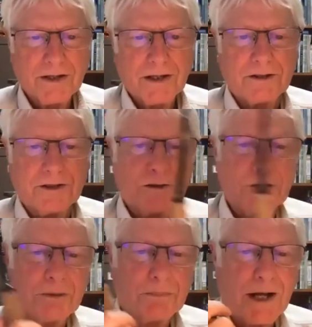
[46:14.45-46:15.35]
And then you
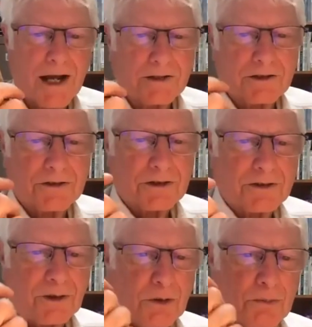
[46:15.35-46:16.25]
can practice this
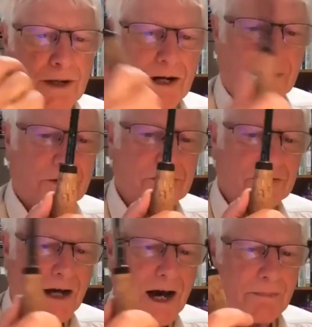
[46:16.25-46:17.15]
load, power, and
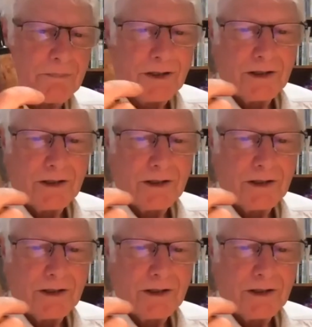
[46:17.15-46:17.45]
stop.